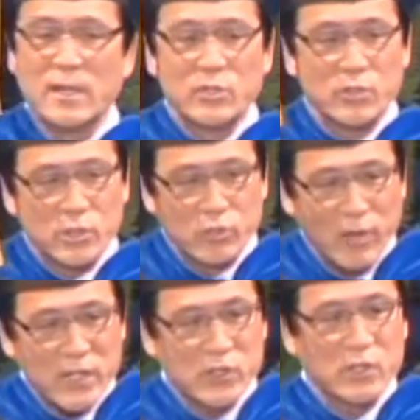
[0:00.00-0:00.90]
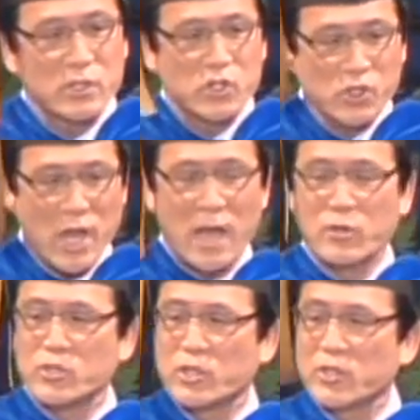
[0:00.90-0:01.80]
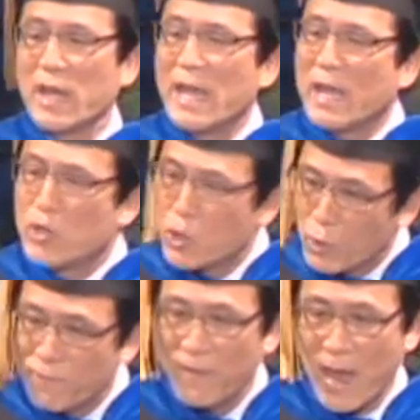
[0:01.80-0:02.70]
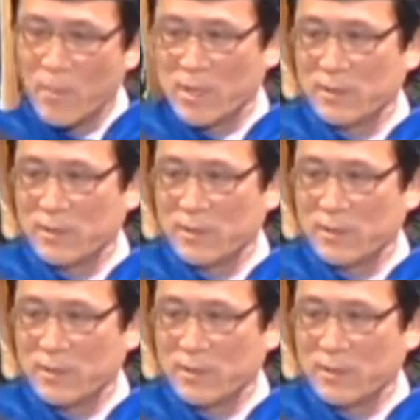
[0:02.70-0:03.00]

to address the challenges in your family,